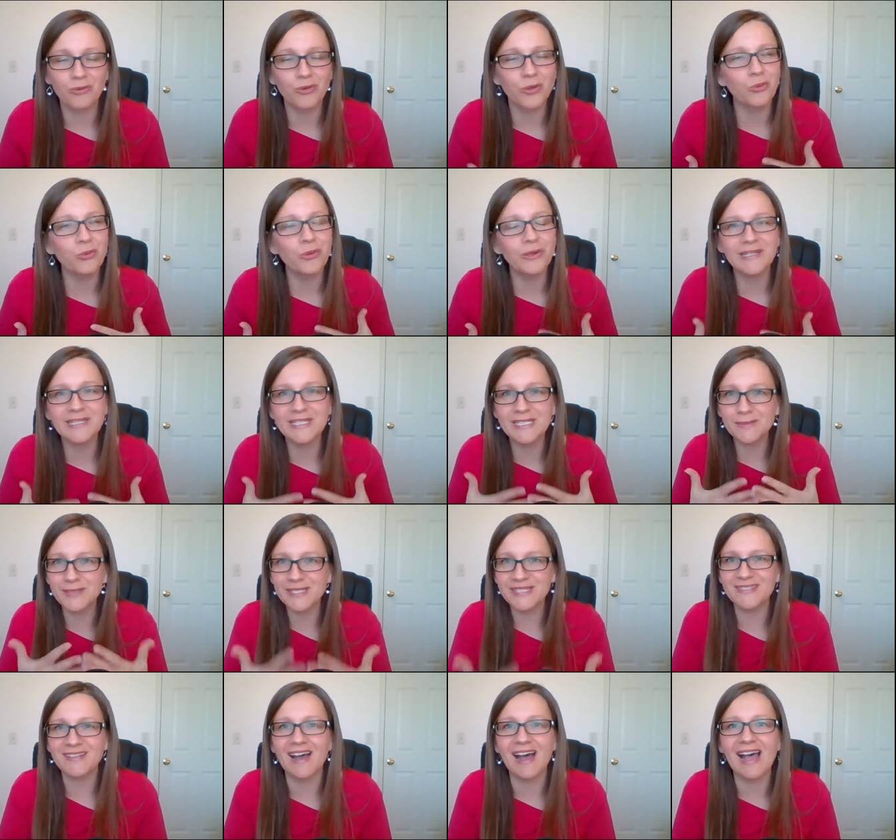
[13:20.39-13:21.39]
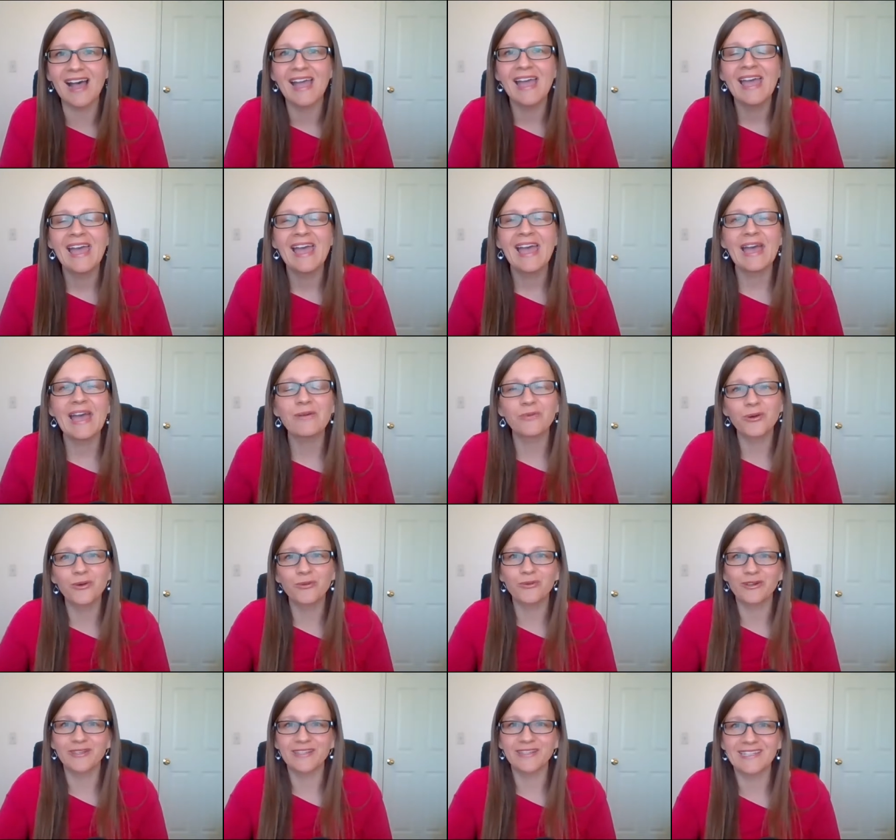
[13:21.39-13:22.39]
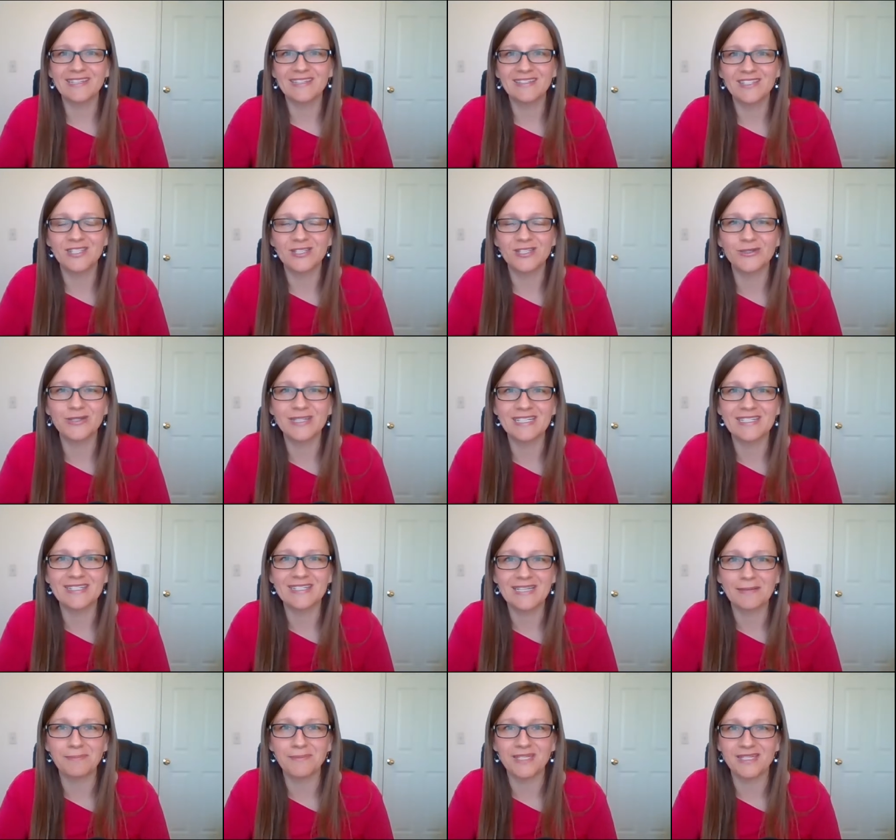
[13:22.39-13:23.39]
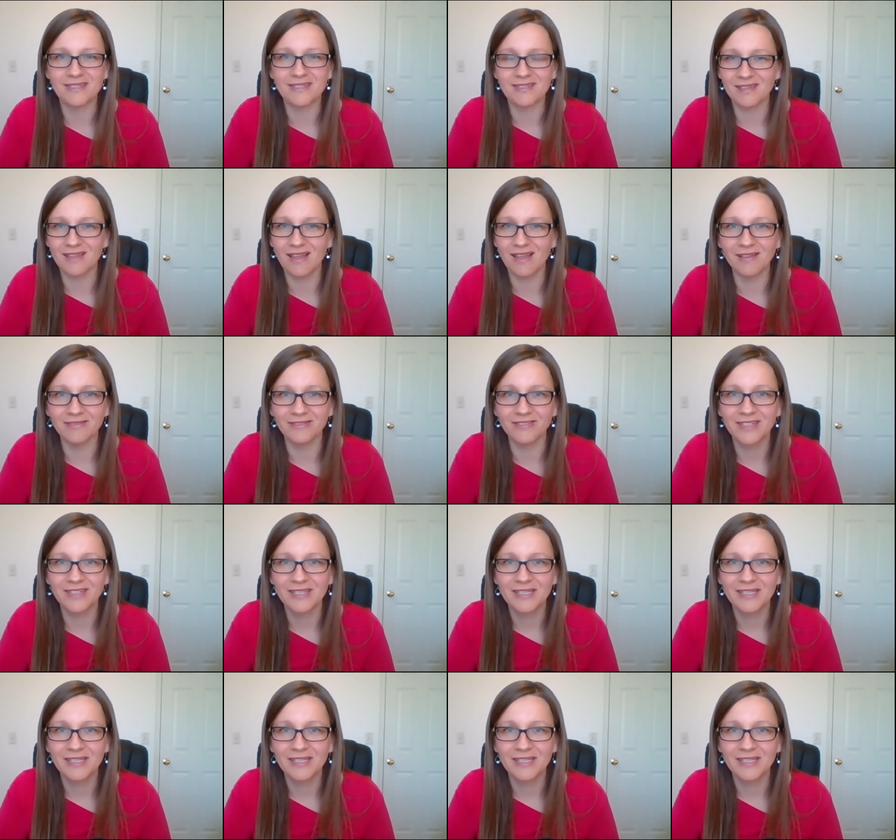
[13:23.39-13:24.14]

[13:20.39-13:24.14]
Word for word: We're willing to be taught and we're willing to accept his love.